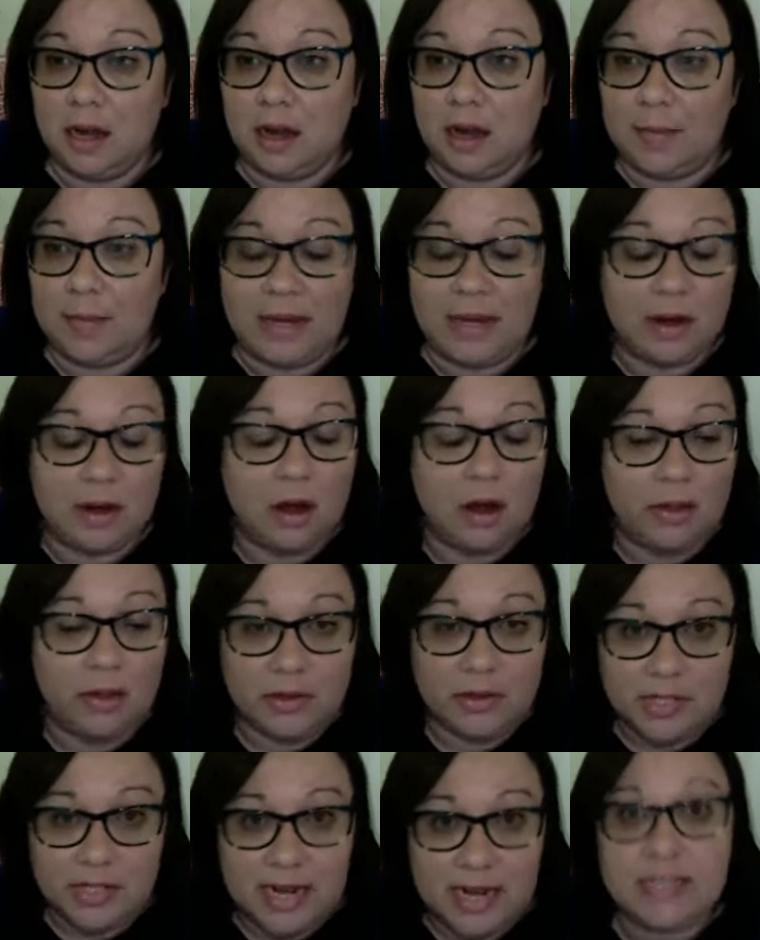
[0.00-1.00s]
I mean, all
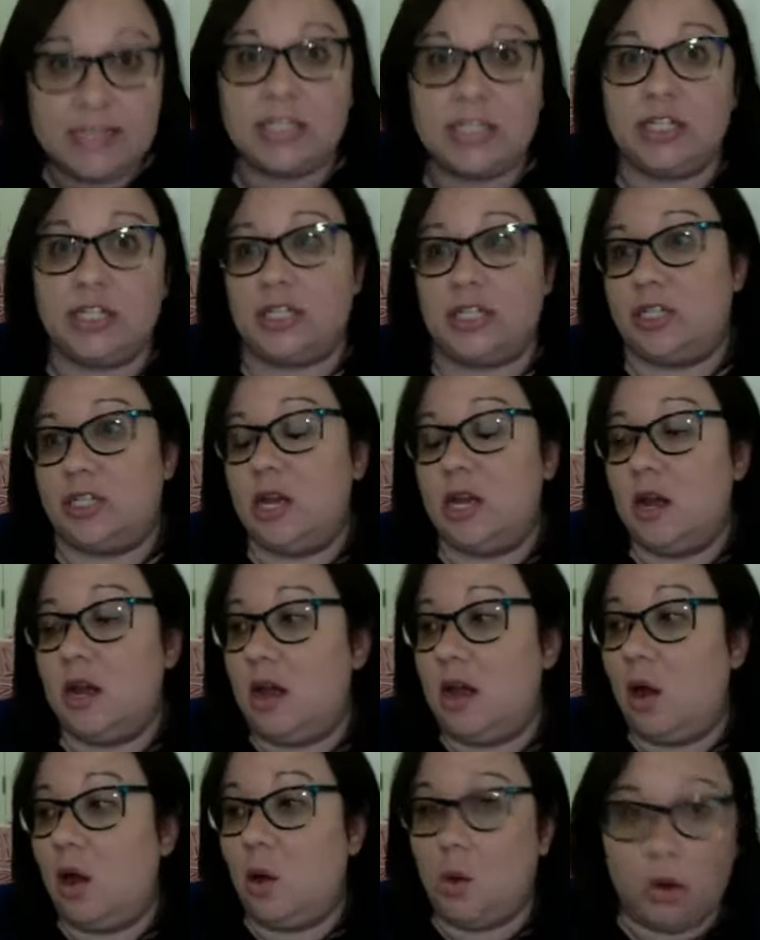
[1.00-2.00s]
those testers,
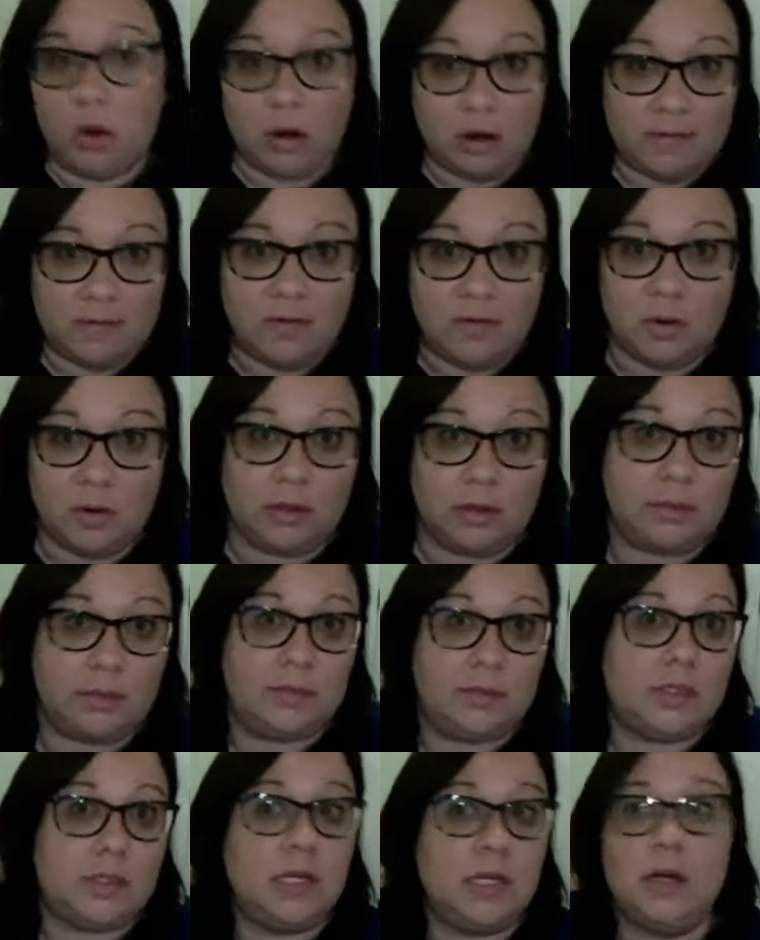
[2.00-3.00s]
order
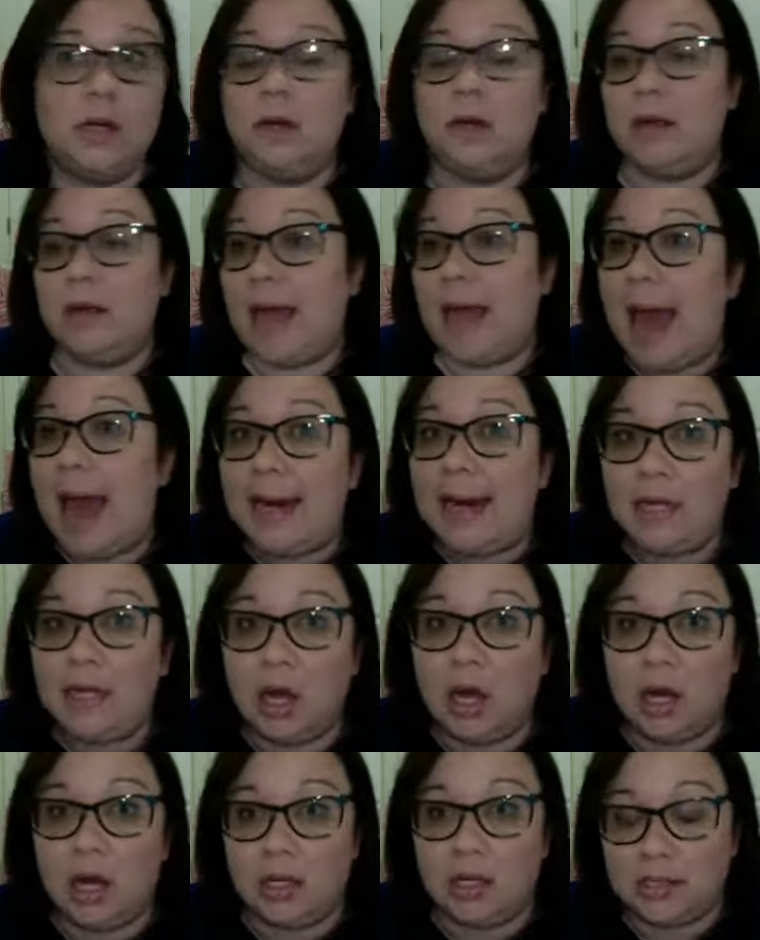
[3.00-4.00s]
forms,
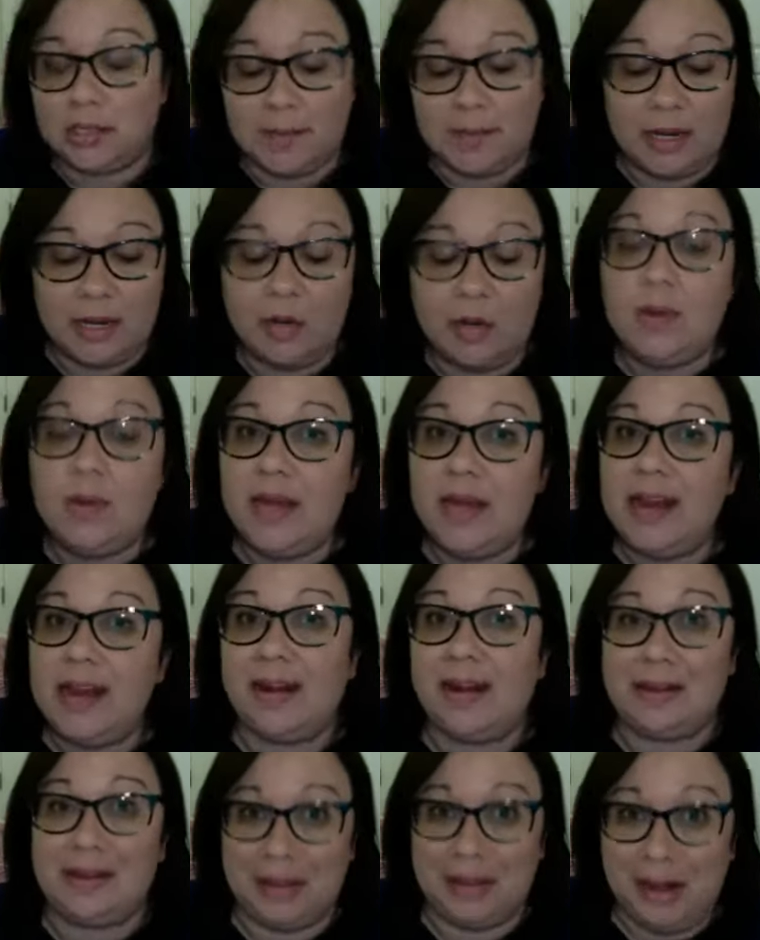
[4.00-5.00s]
catalogs. I mean, you get
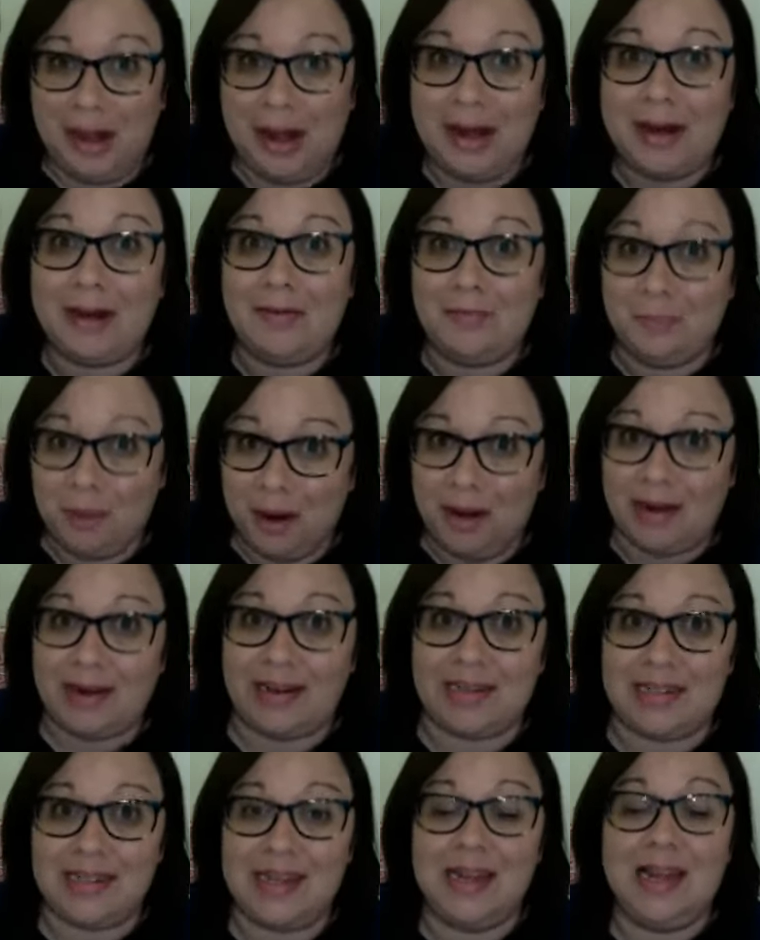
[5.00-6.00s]
a lot of
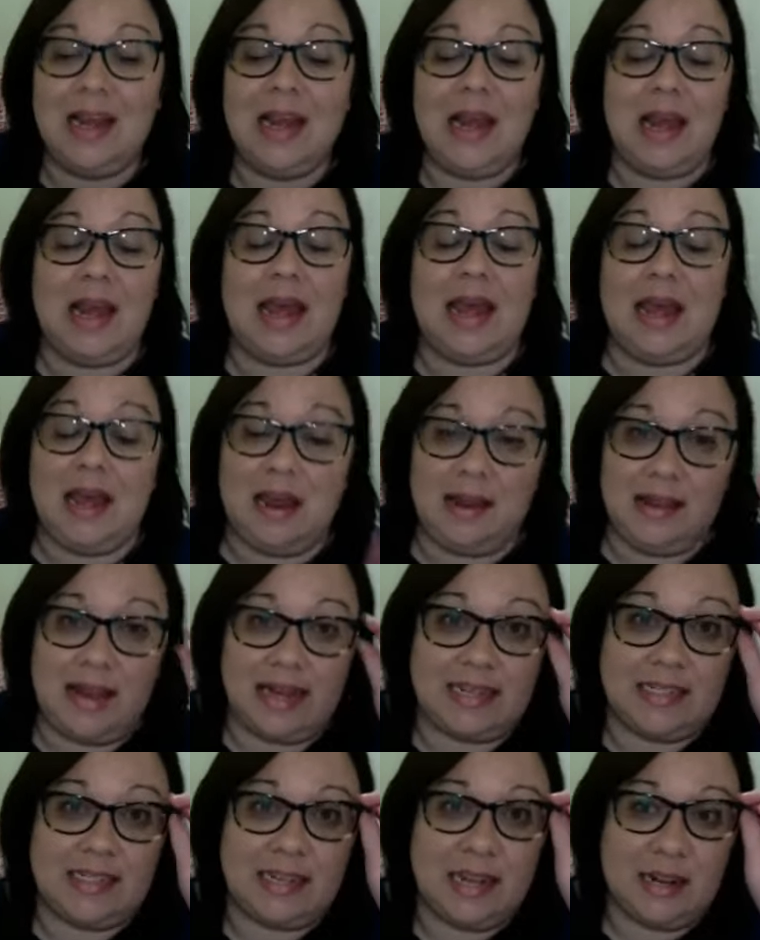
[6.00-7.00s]
product in
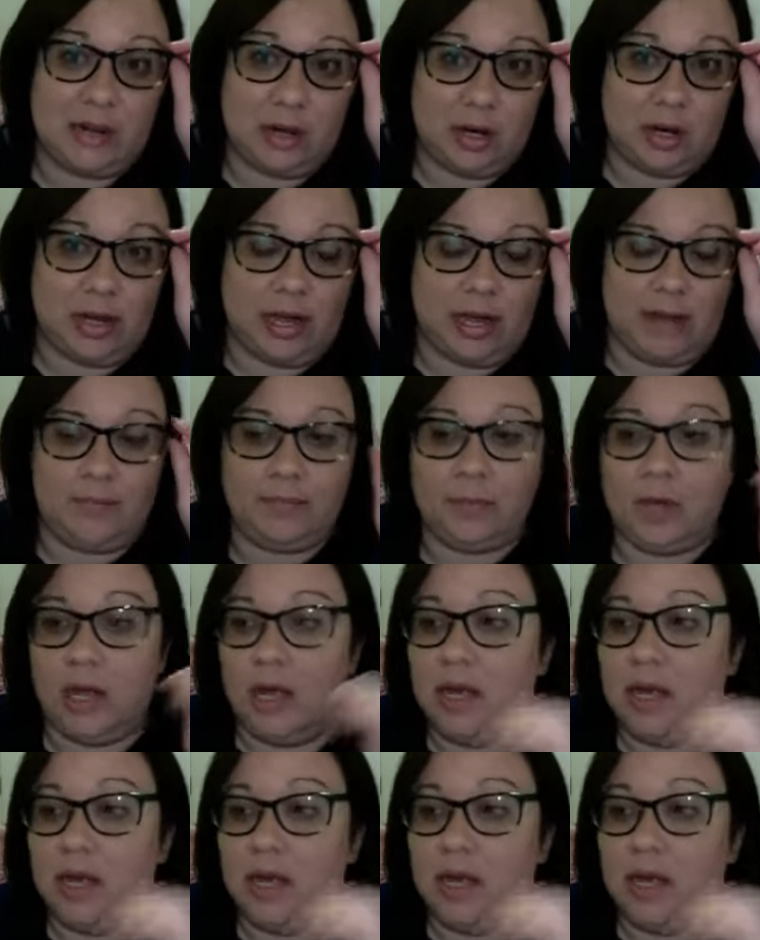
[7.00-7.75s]
that standard kit.